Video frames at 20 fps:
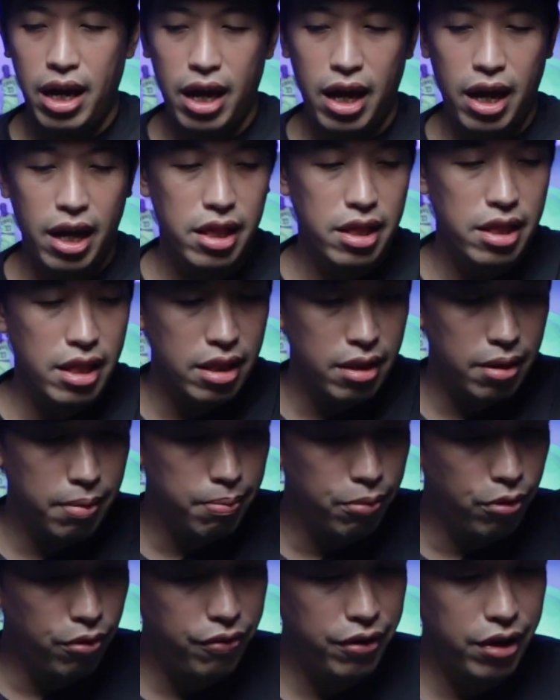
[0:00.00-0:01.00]
And
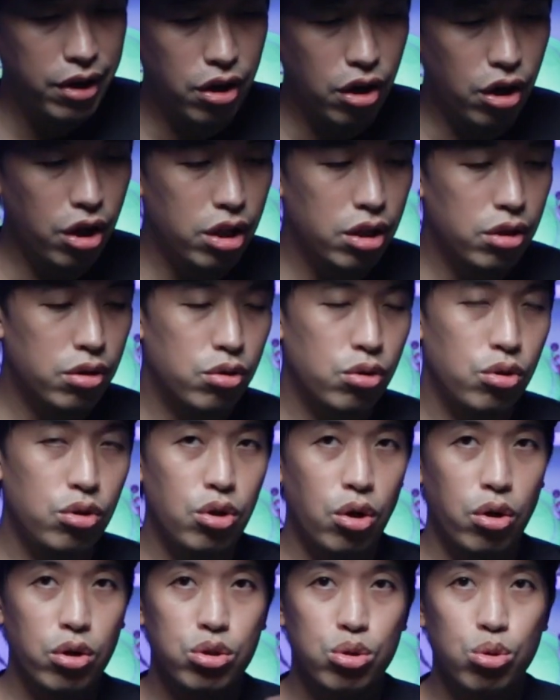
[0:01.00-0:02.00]
moving on to
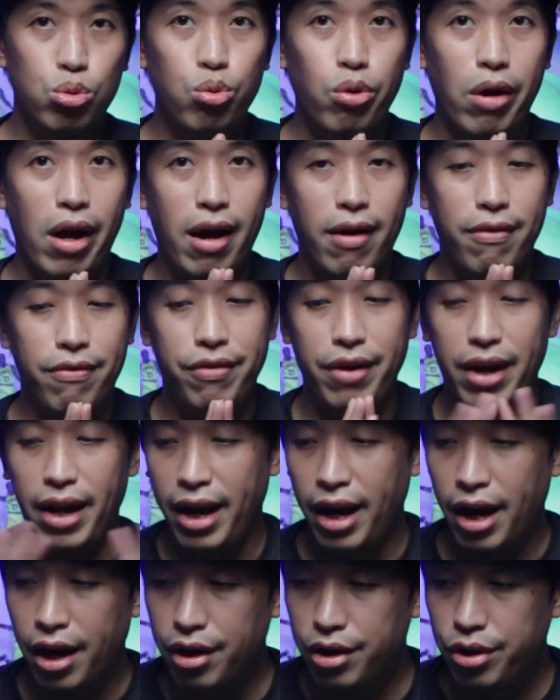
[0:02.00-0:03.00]
those who have
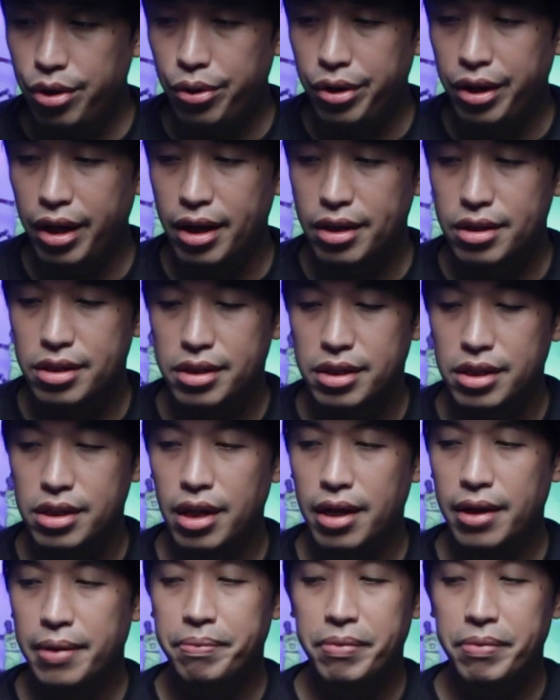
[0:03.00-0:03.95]
air units,